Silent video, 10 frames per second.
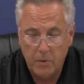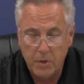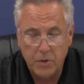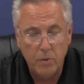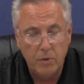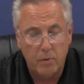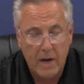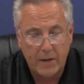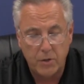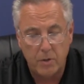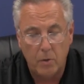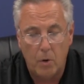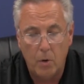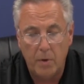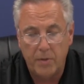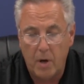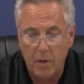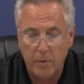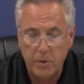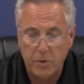This new direction, along with
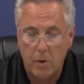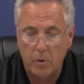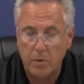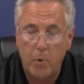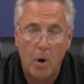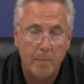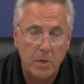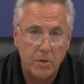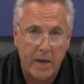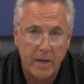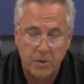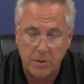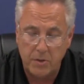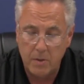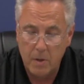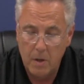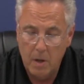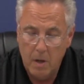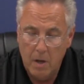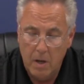other internal department changes,
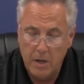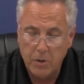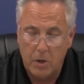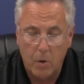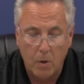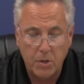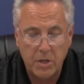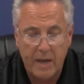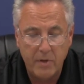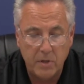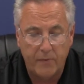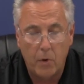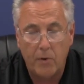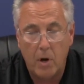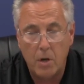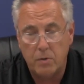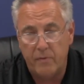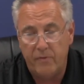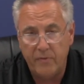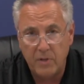is a cost savings of over
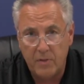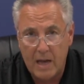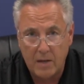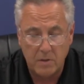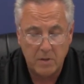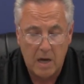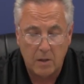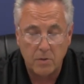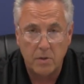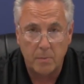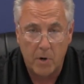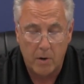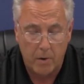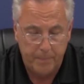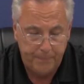$150,000 to the borough.